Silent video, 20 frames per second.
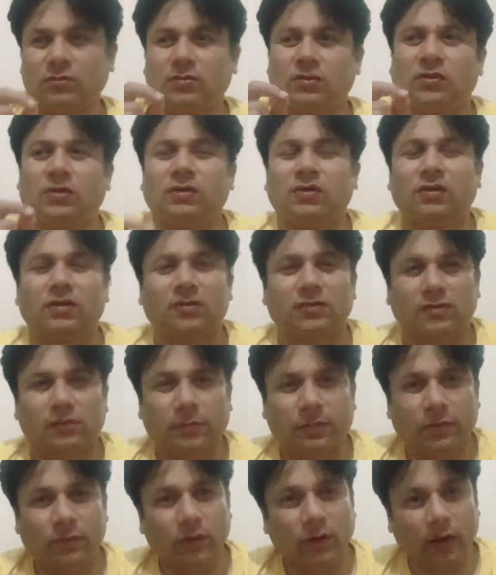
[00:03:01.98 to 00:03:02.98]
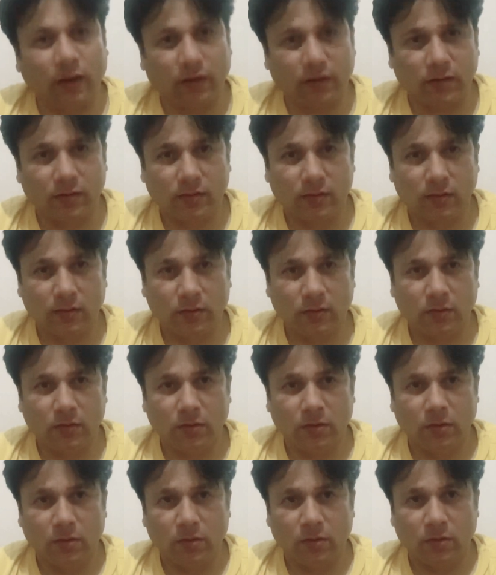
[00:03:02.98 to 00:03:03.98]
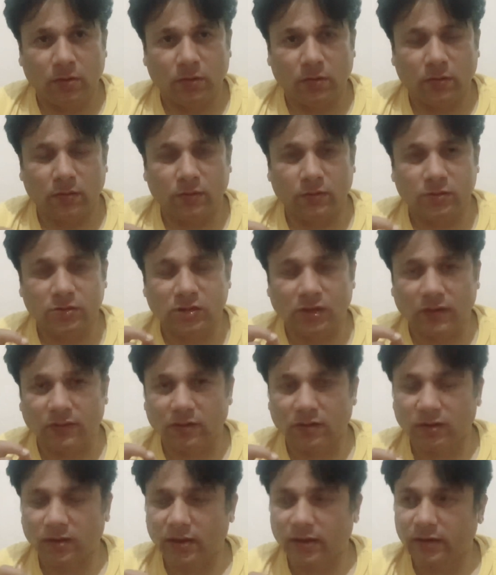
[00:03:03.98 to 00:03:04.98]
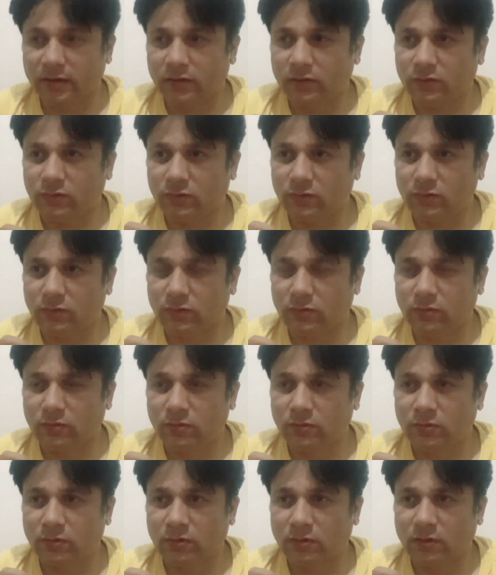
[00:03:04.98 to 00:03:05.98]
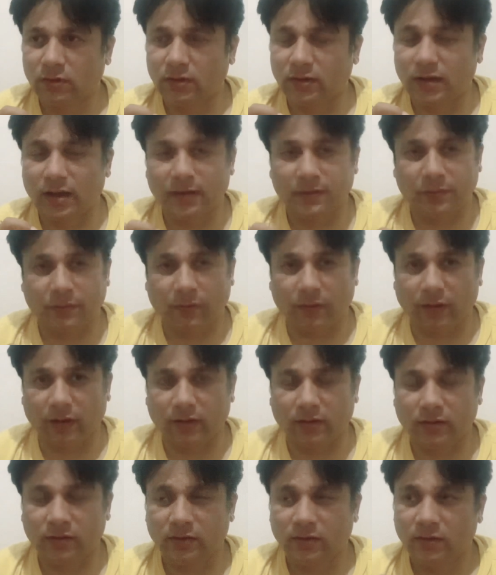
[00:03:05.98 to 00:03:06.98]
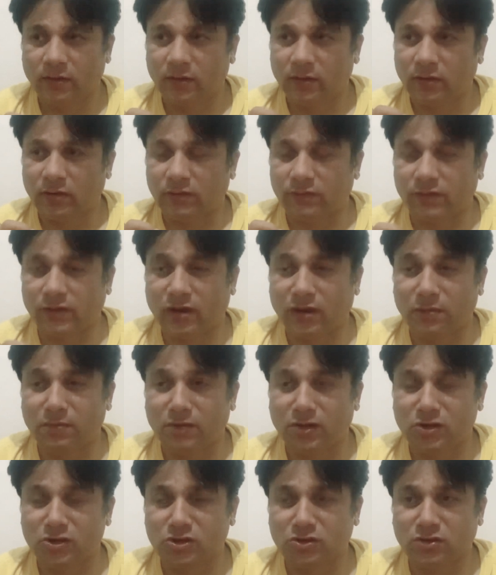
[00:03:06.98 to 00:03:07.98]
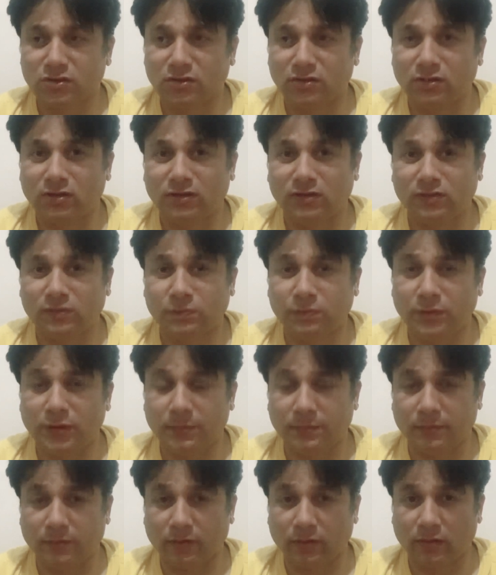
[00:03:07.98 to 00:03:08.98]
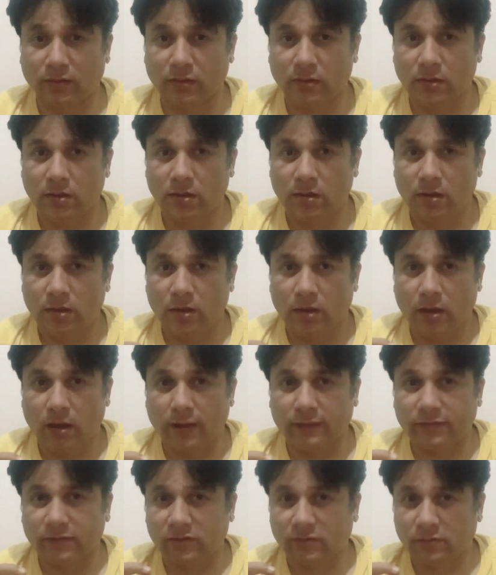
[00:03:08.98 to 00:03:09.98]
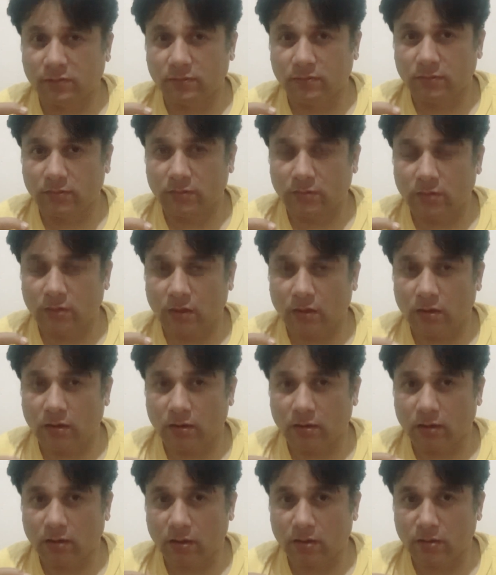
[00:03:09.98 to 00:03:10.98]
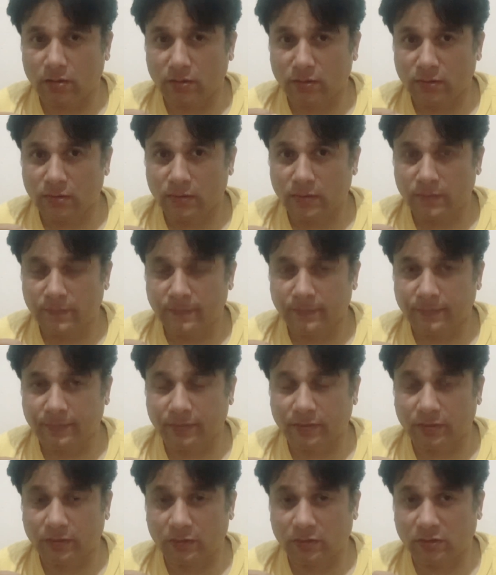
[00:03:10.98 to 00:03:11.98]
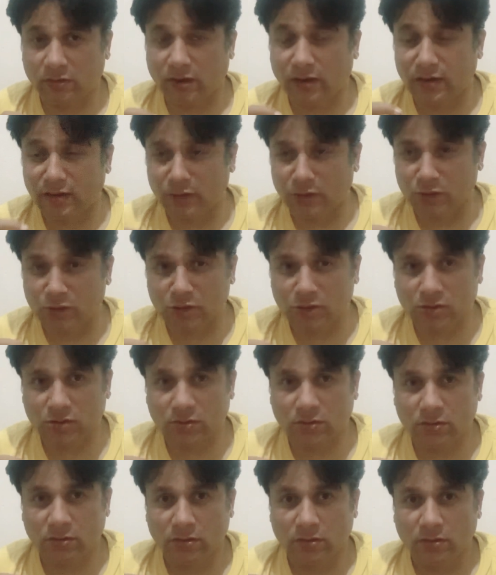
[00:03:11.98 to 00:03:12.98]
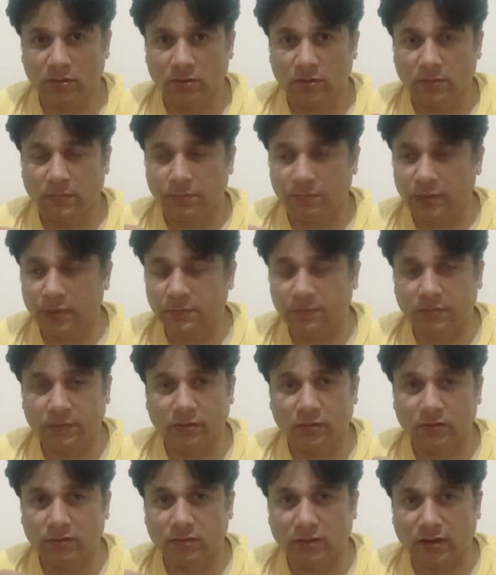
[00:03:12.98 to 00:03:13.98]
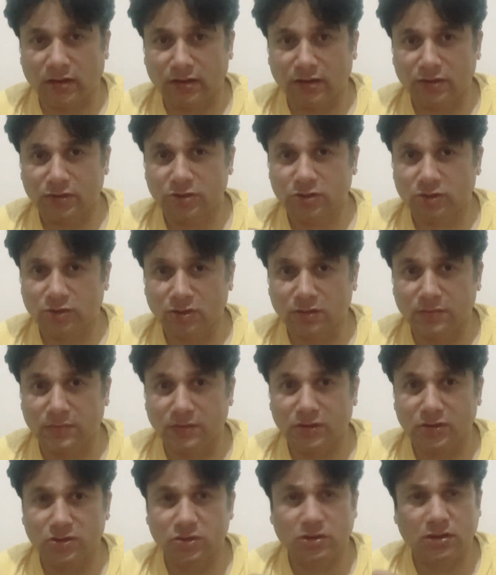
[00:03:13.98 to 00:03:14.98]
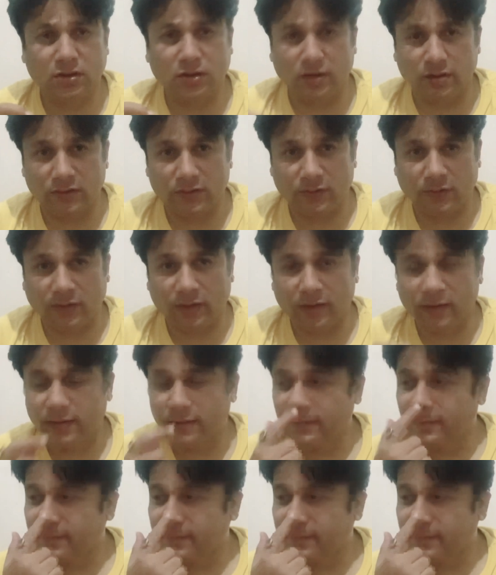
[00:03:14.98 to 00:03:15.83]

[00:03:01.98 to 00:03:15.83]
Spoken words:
here is a point which I would like to elaborate, is when I mention these people and this and tarnish people, tarnish image, country.